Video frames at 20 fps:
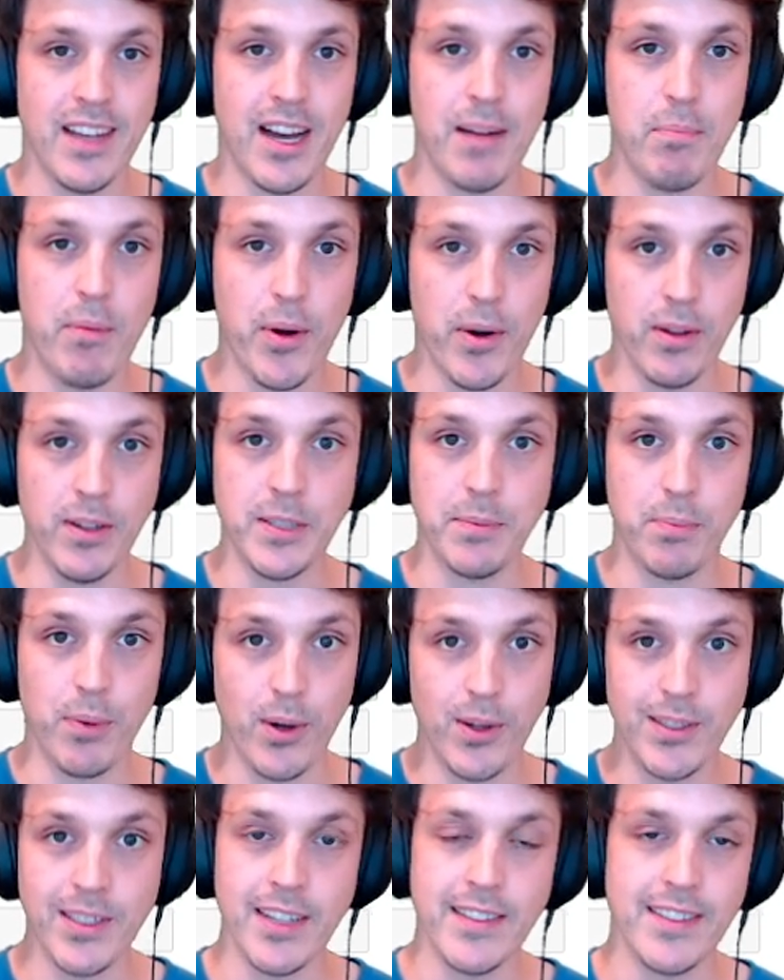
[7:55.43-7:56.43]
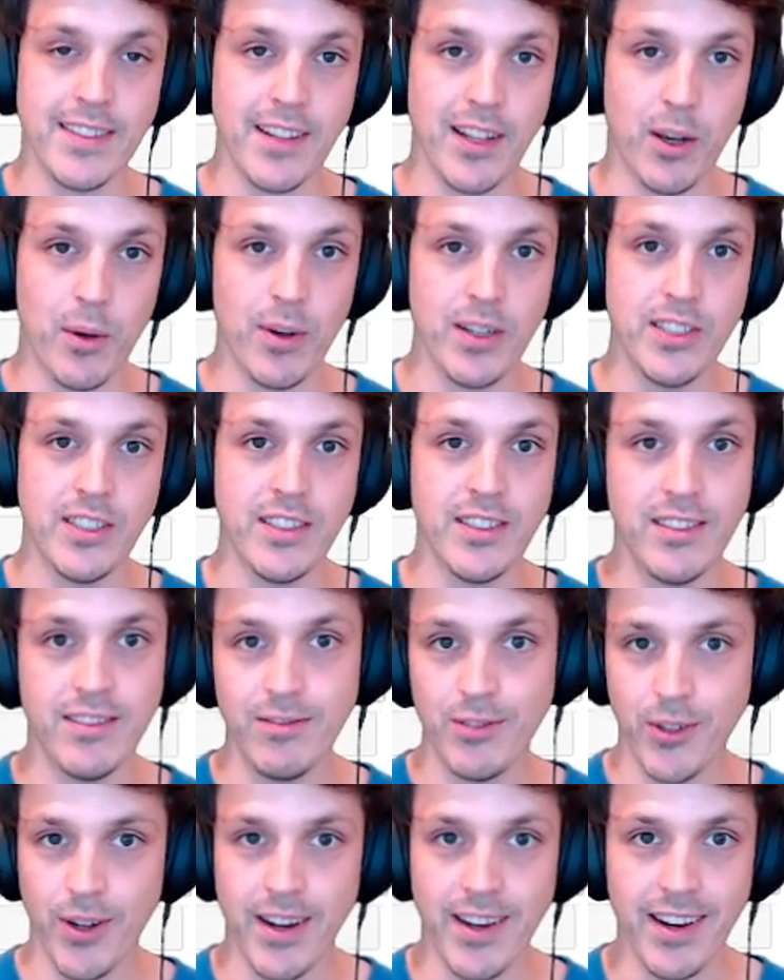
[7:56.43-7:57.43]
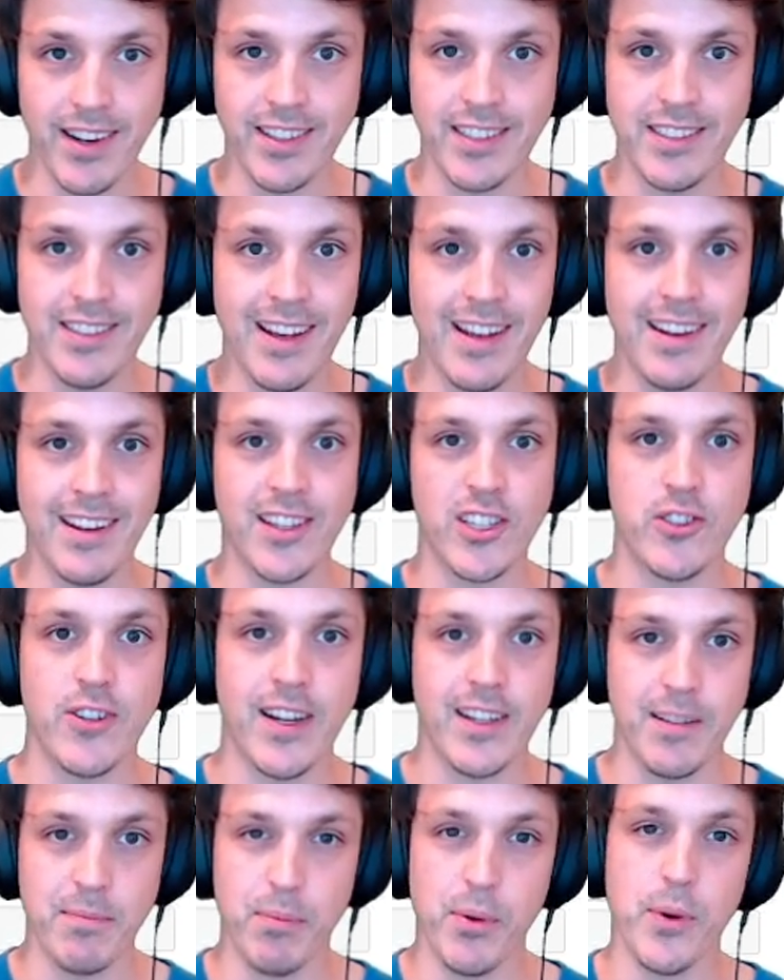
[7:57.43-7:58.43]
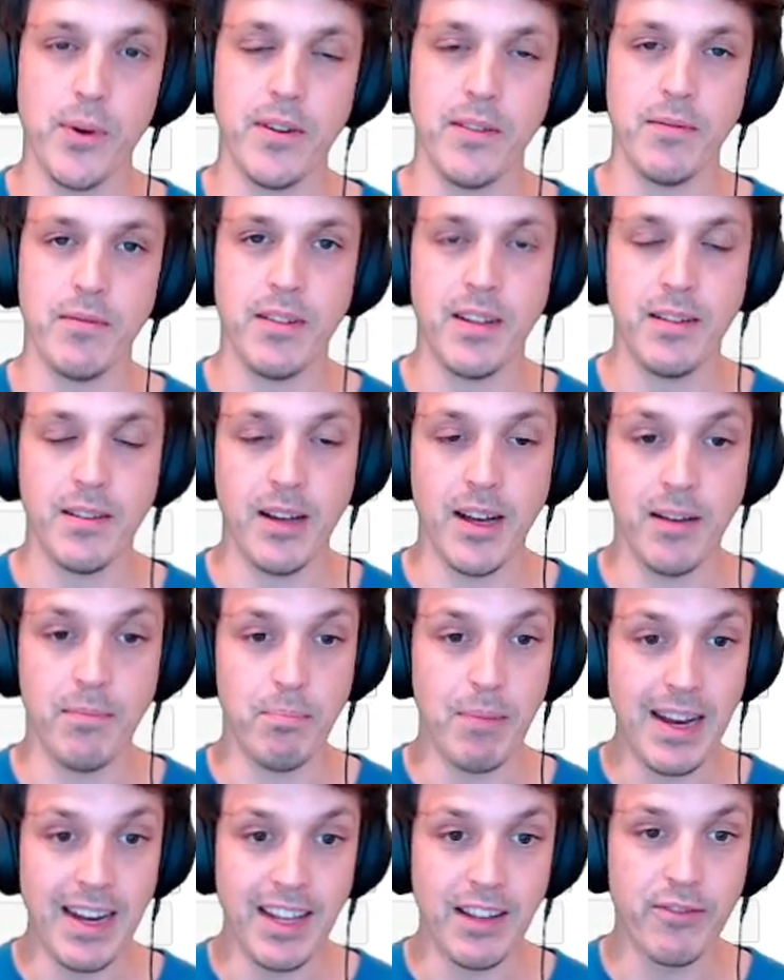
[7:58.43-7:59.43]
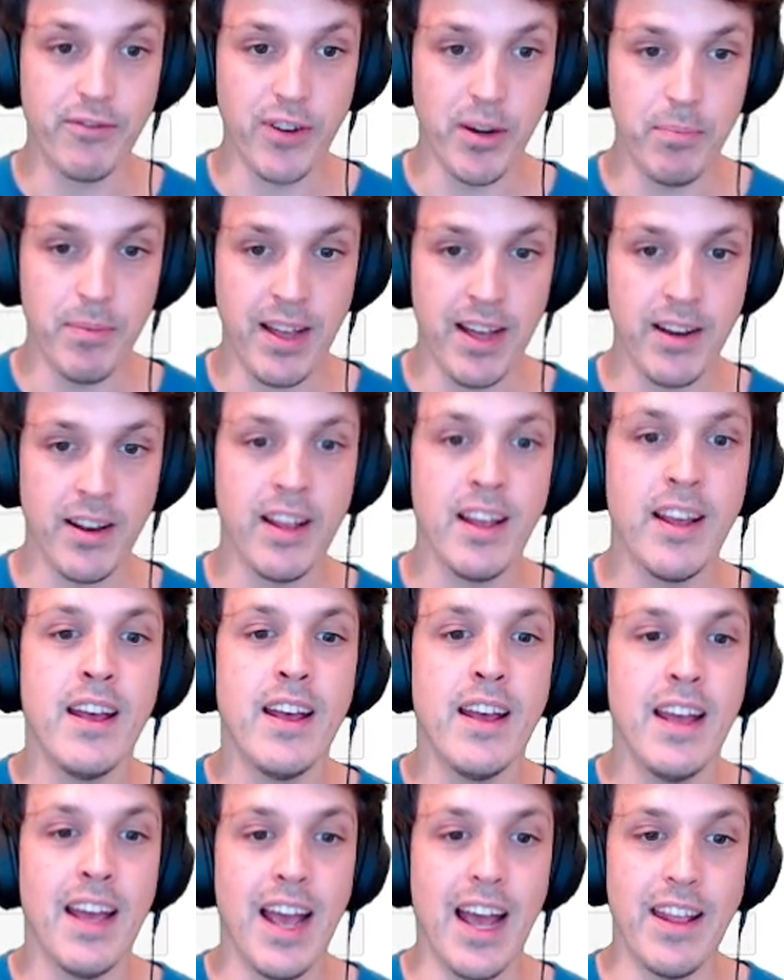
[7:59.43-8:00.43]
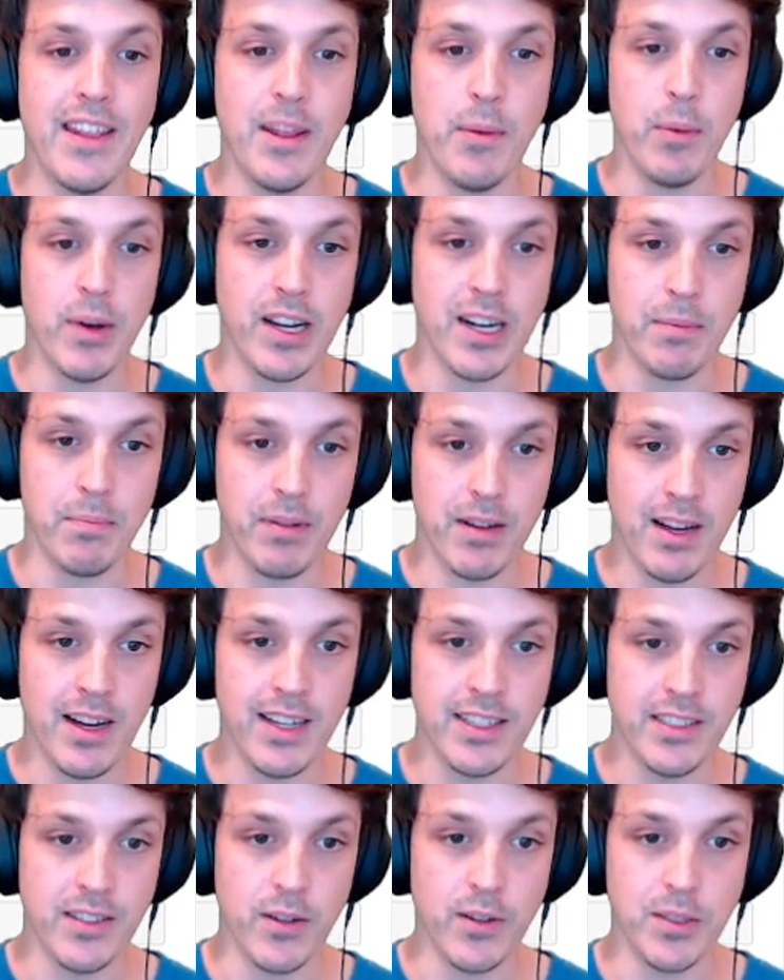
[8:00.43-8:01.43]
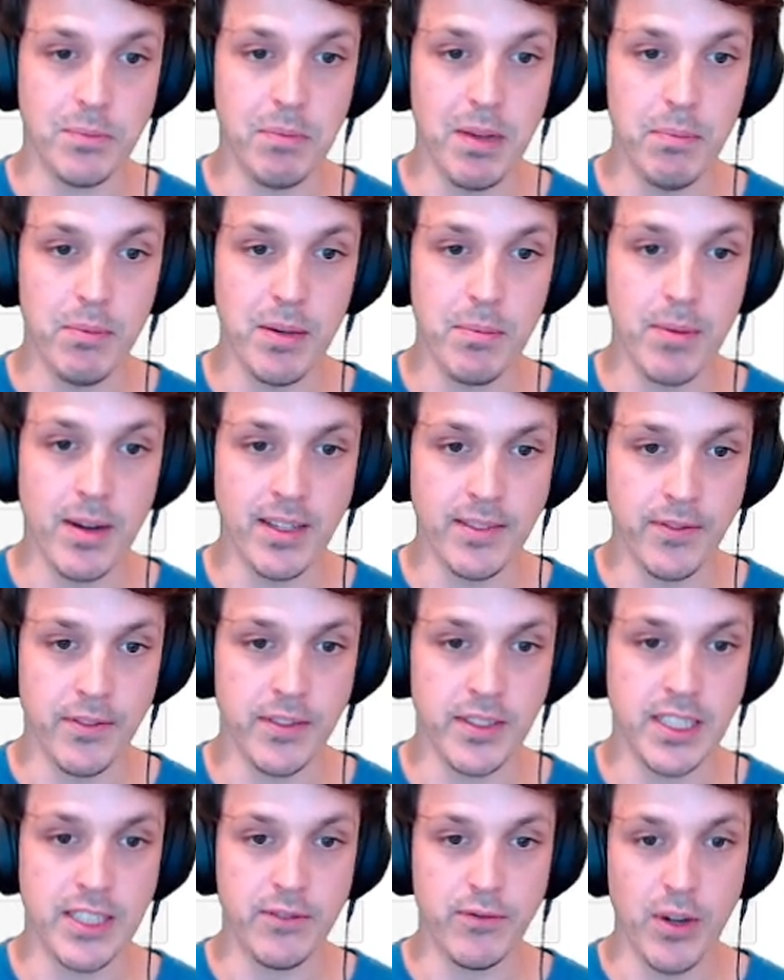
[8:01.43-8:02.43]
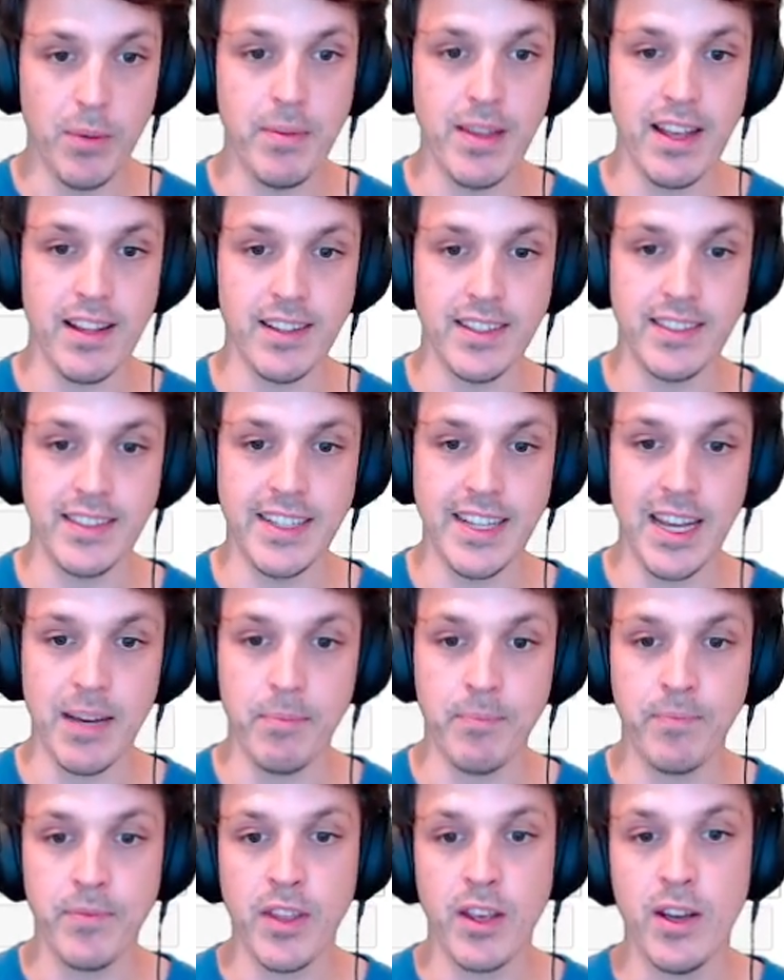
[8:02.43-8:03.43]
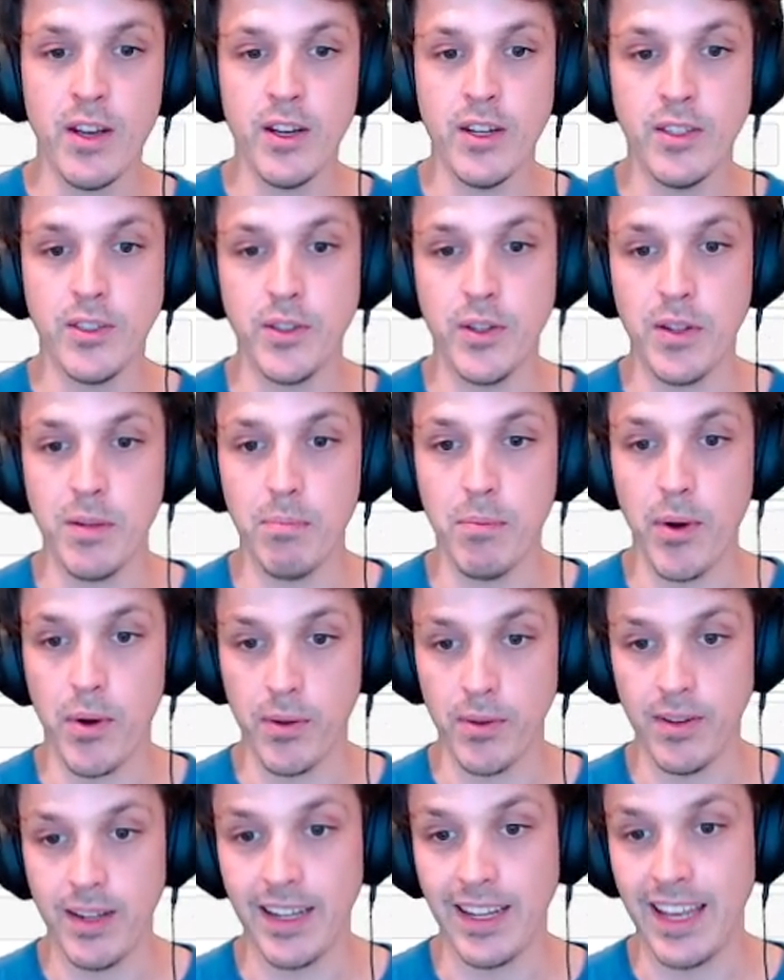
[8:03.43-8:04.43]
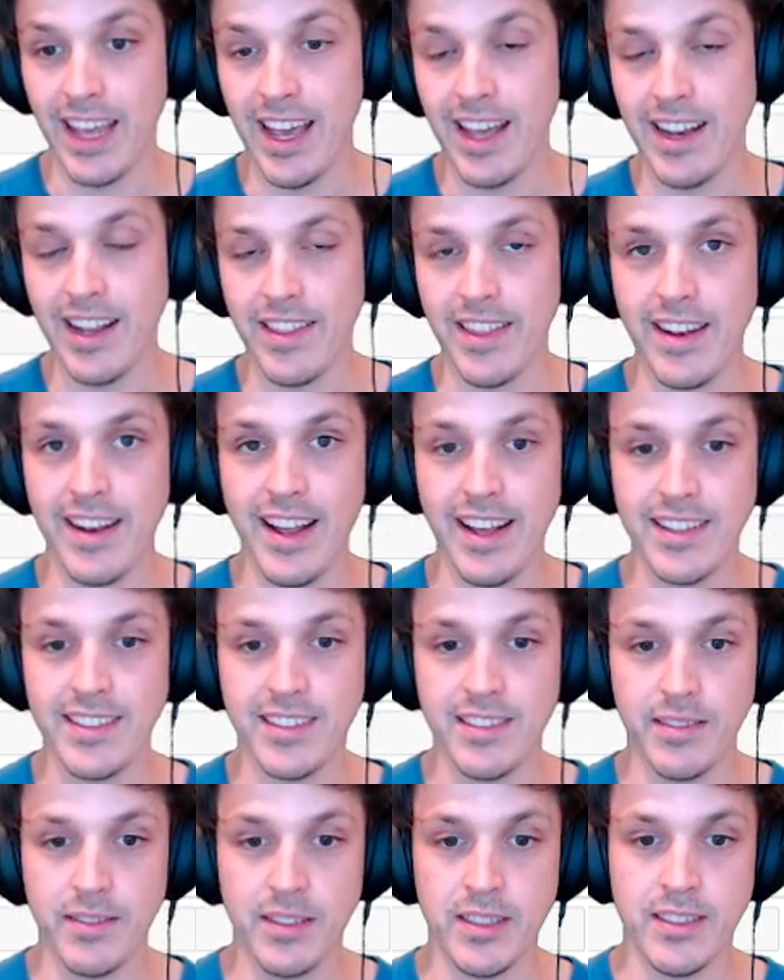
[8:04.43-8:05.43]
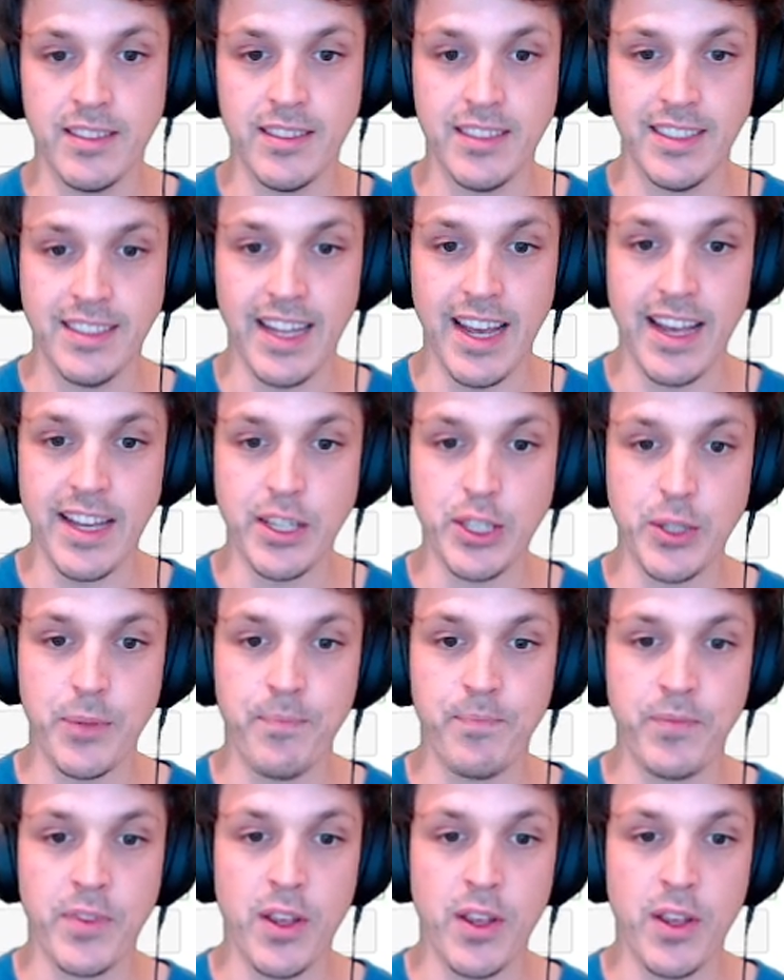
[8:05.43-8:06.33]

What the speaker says: Our model is processing the question, trying to understand, extract important meaning from that, and then we're going to pass those memory buffers from the LSTM to the model again at the next stage,